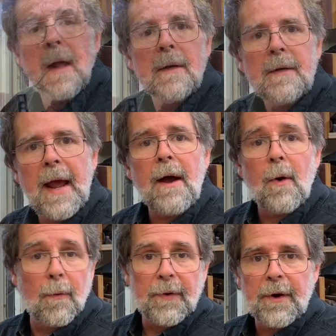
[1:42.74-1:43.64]
Now,
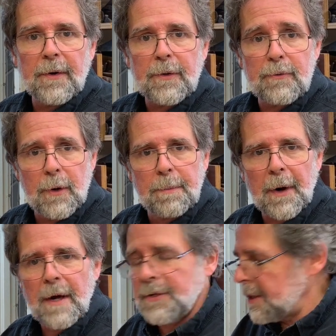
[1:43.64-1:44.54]
over here at the drill
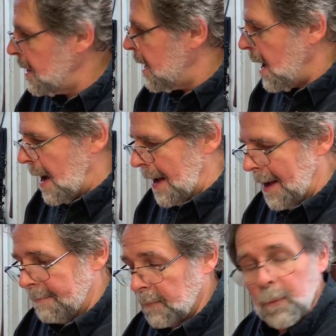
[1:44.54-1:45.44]
press,
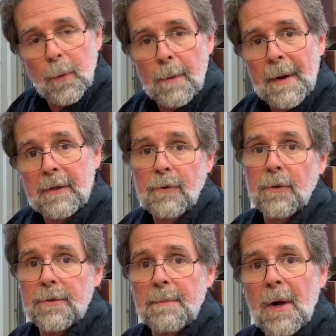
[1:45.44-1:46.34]
we're about to drill
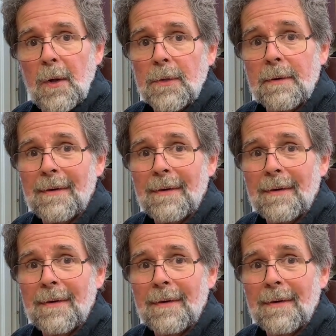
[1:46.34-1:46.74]
some holes.